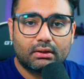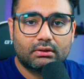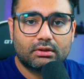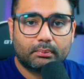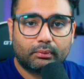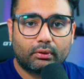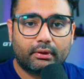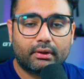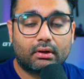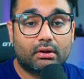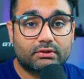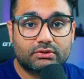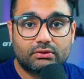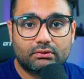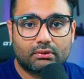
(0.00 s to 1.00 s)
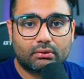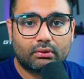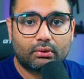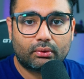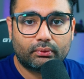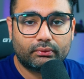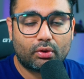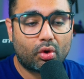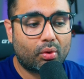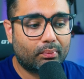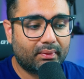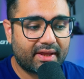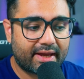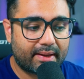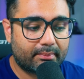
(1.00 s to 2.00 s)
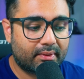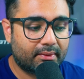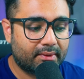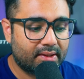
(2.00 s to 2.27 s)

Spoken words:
deploy onto your own home lab.